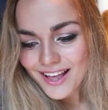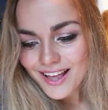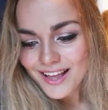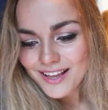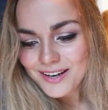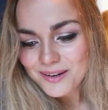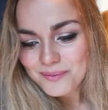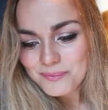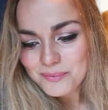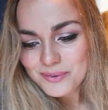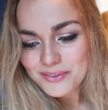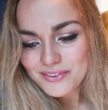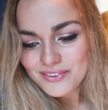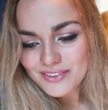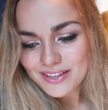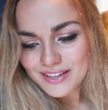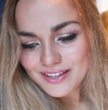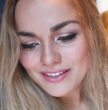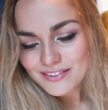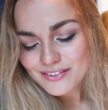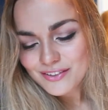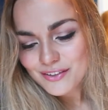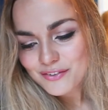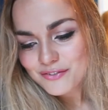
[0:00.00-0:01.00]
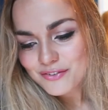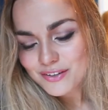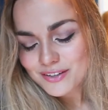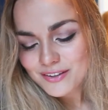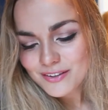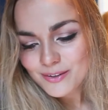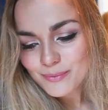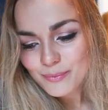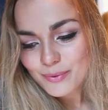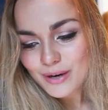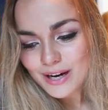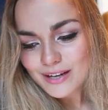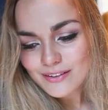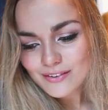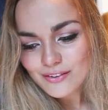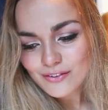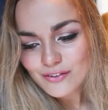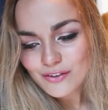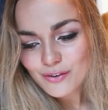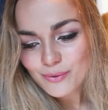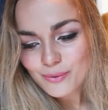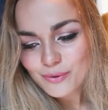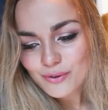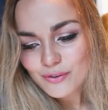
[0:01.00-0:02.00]
Number 6, your friend surprises
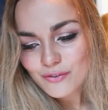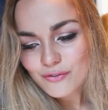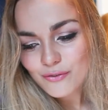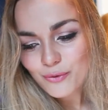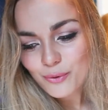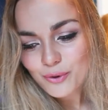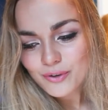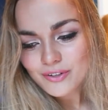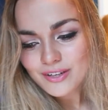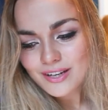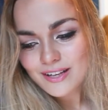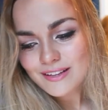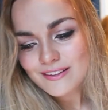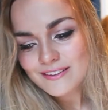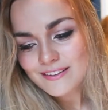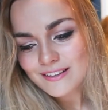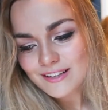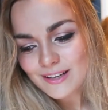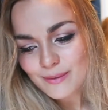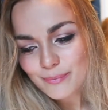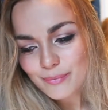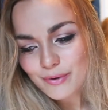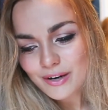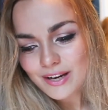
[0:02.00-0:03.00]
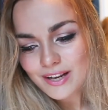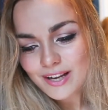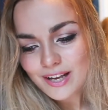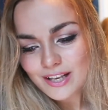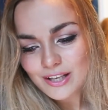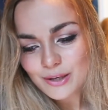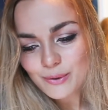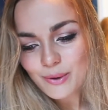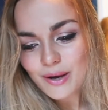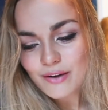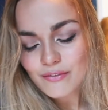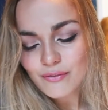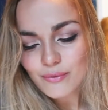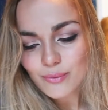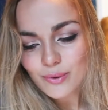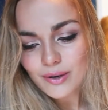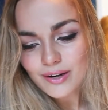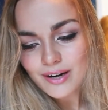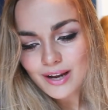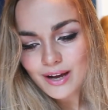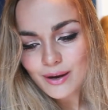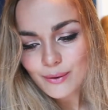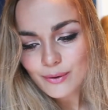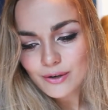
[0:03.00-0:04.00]
you with a 4-day city break and you have 1
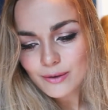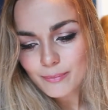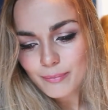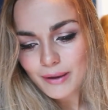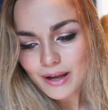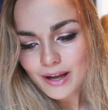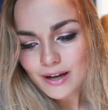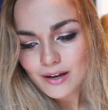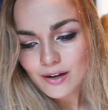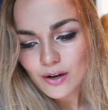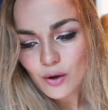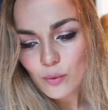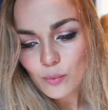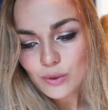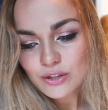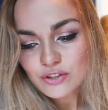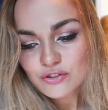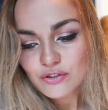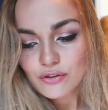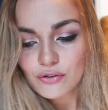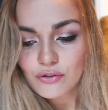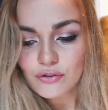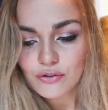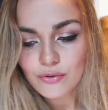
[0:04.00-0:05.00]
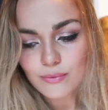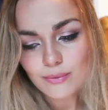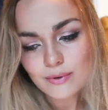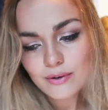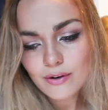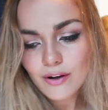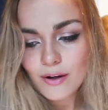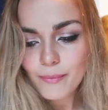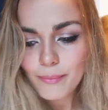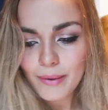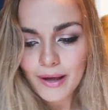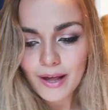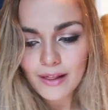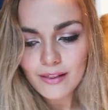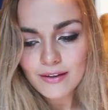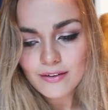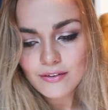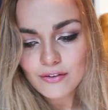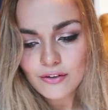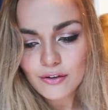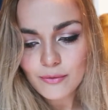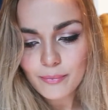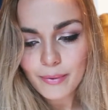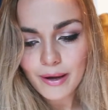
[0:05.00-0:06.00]
hour to pack. Which do-it-all palette
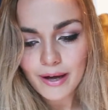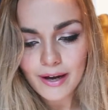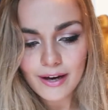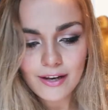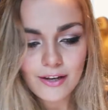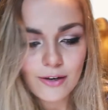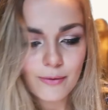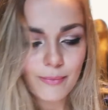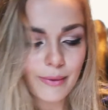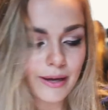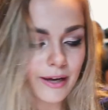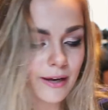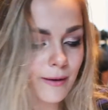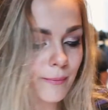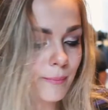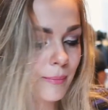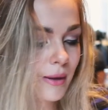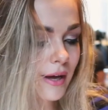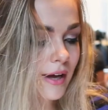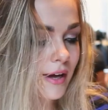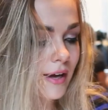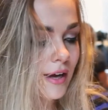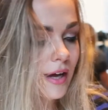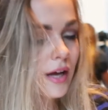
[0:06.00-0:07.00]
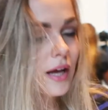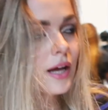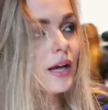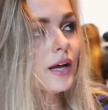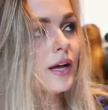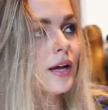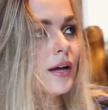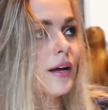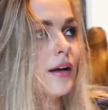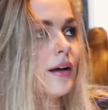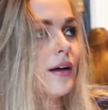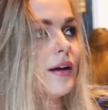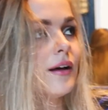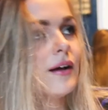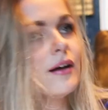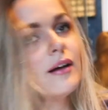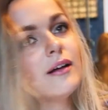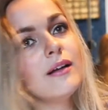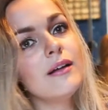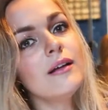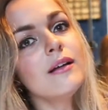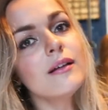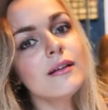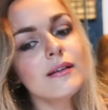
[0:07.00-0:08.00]
do you pack in your makeup bag?
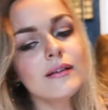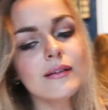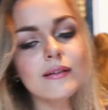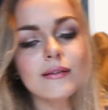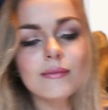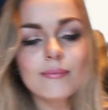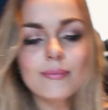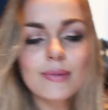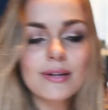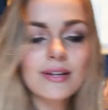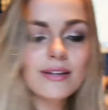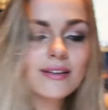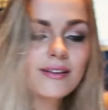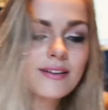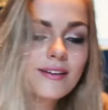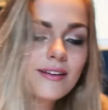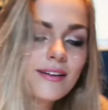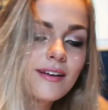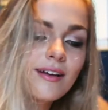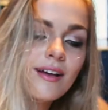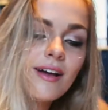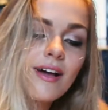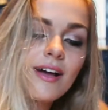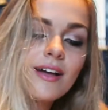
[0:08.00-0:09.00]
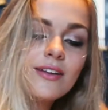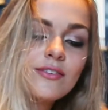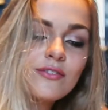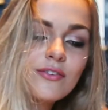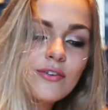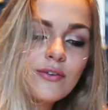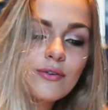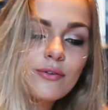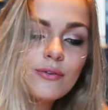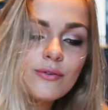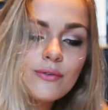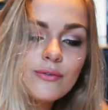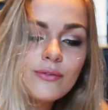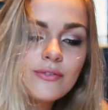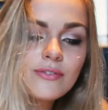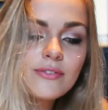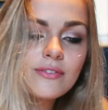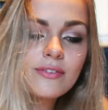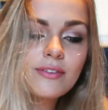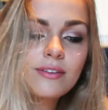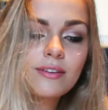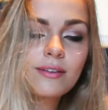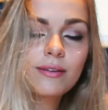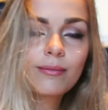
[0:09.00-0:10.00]
I
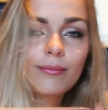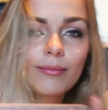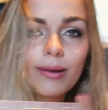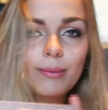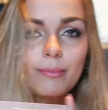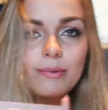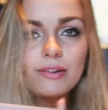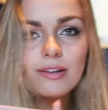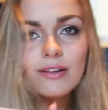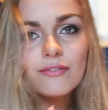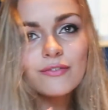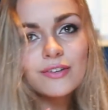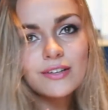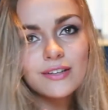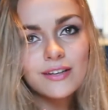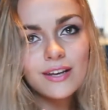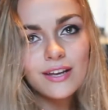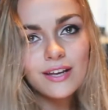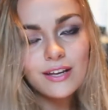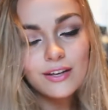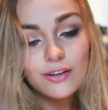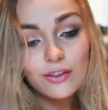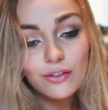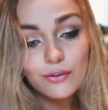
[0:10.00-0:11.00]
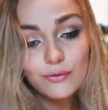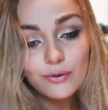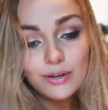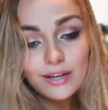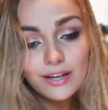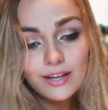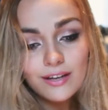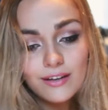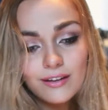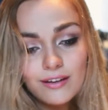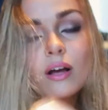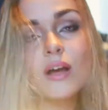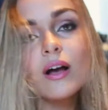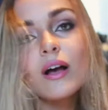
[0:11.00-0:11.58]
chose my beloved Naked 3.